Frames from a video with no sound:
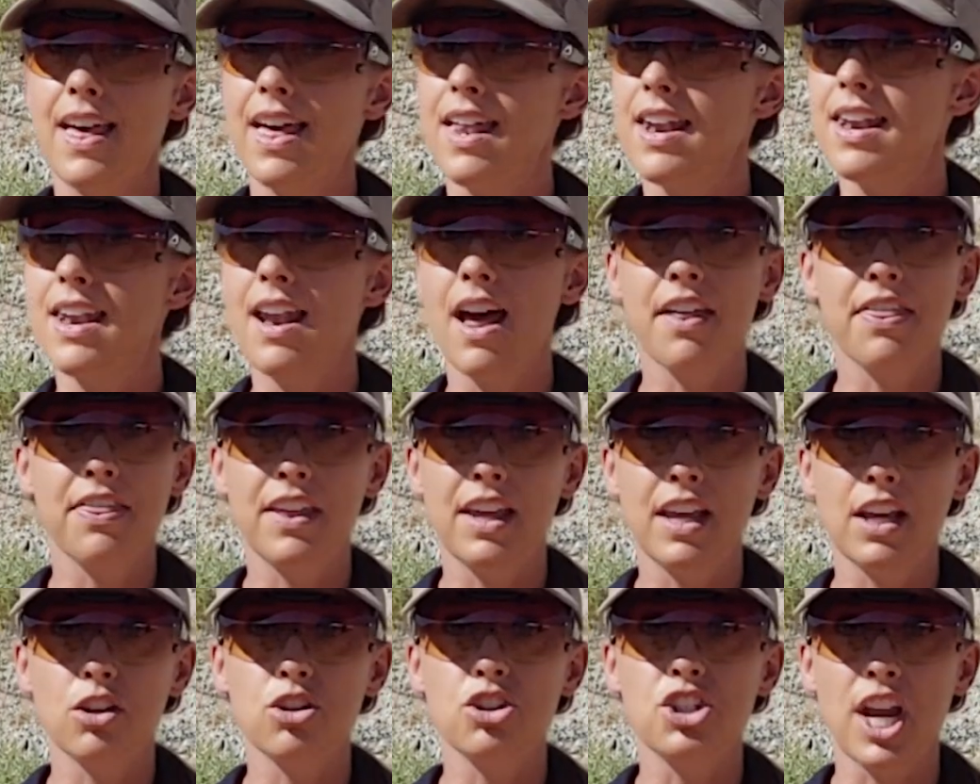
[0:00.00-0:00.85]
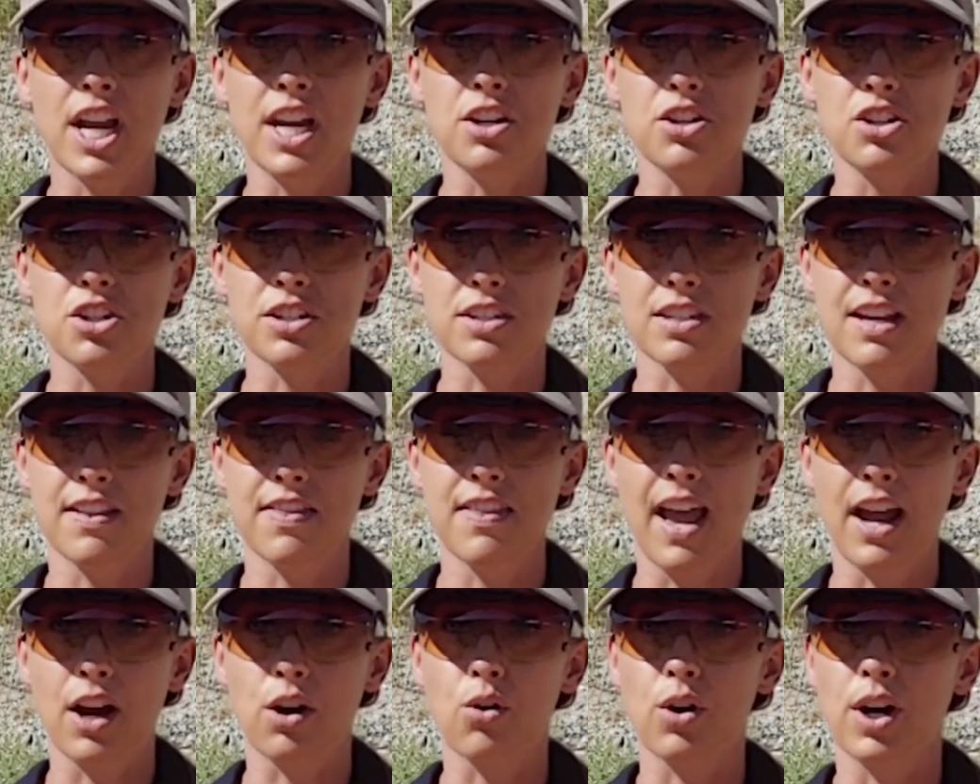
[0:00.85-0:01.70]
that nothing changes in
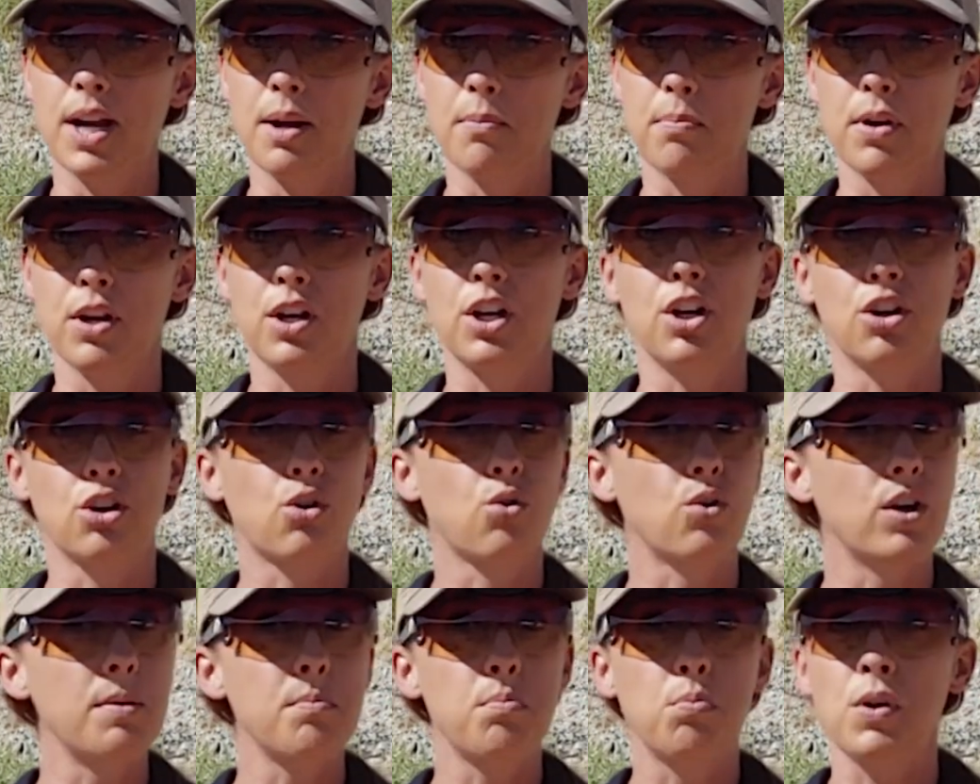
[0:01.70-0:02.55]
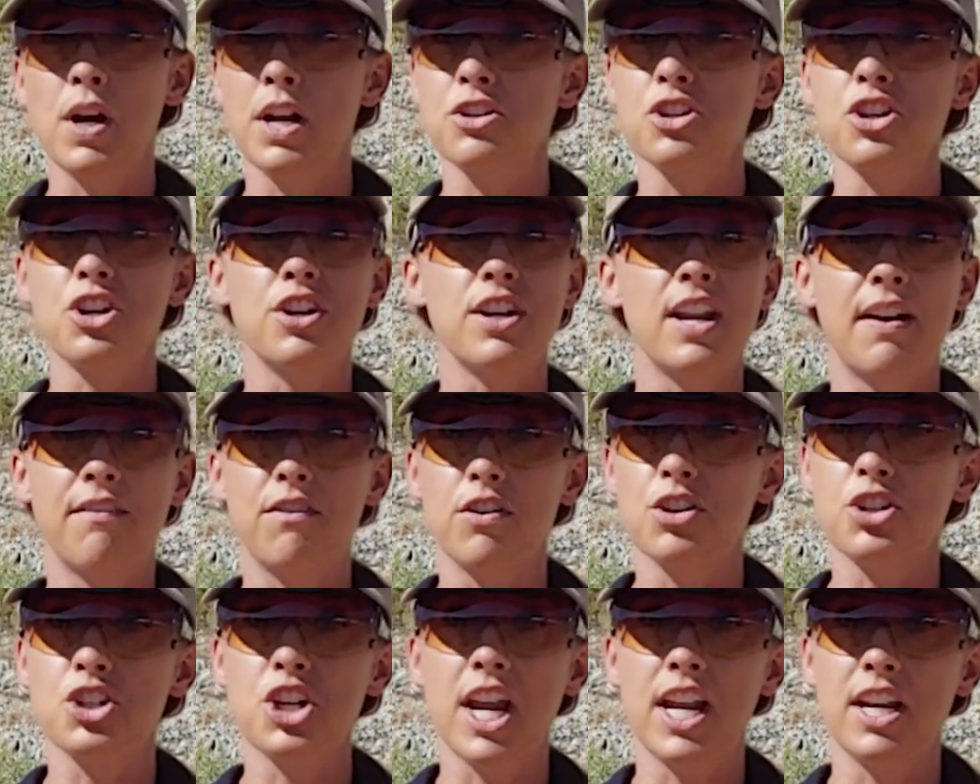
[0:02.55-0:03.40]
that grip. Your grip pressure
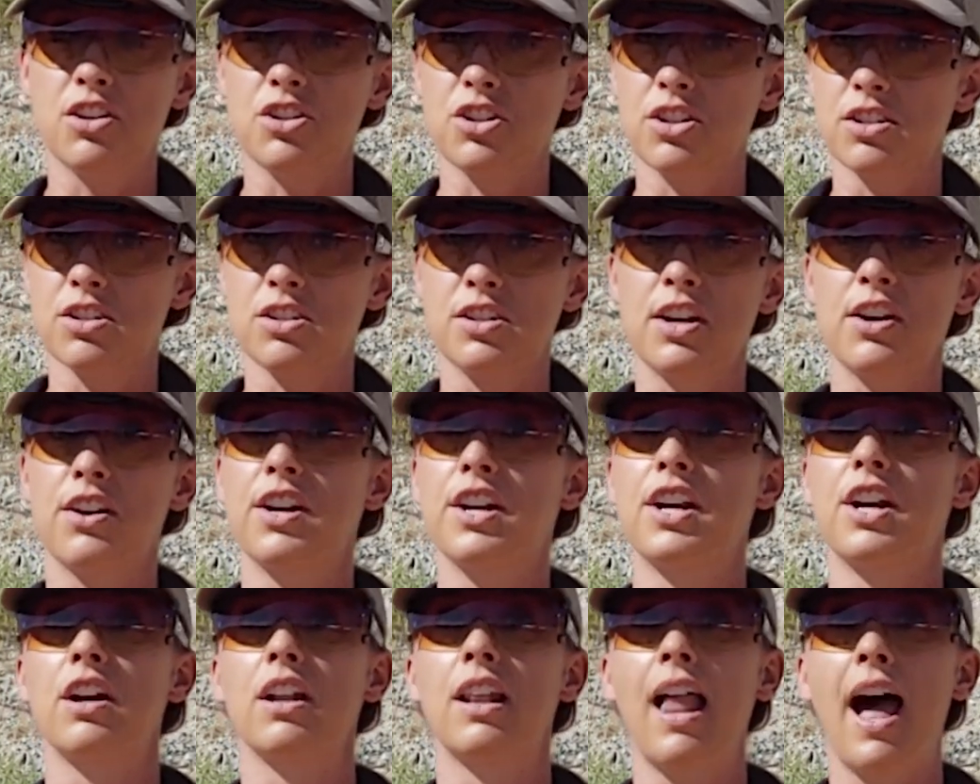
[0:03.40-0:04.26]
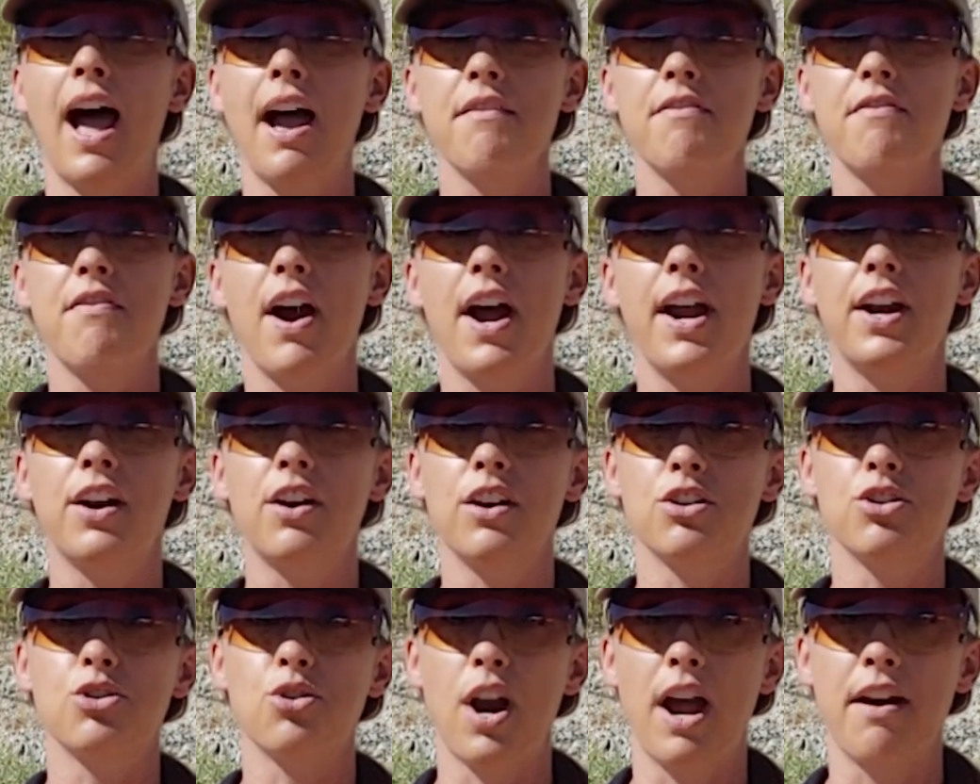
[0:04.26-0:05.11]
never changes during your live fire
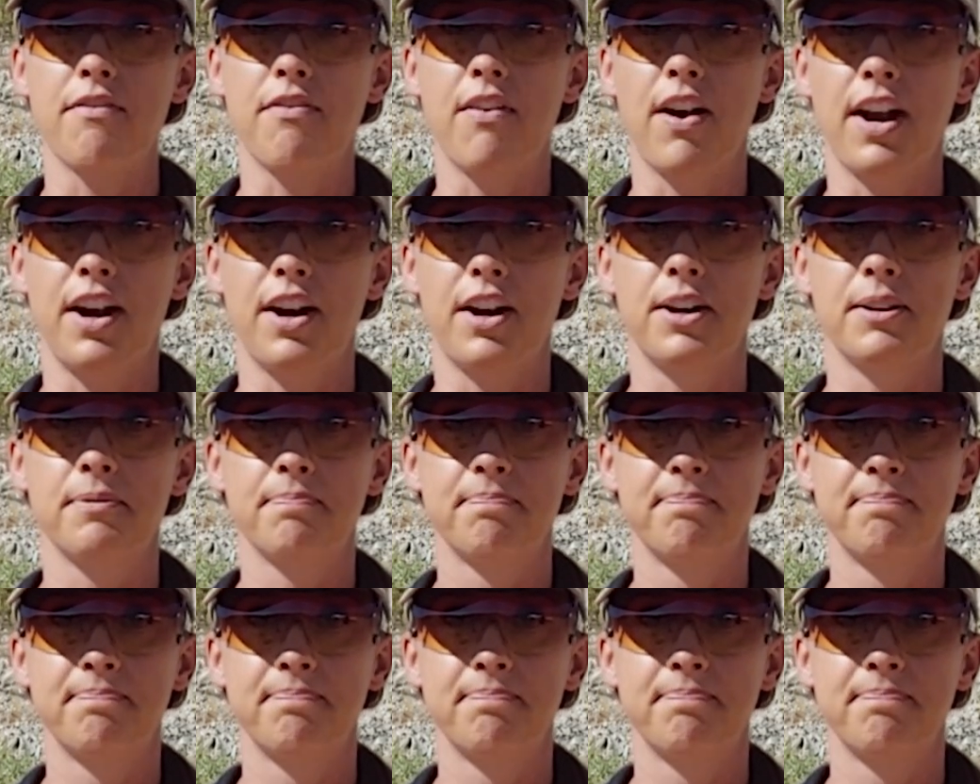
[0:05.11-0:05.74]
and dry fire.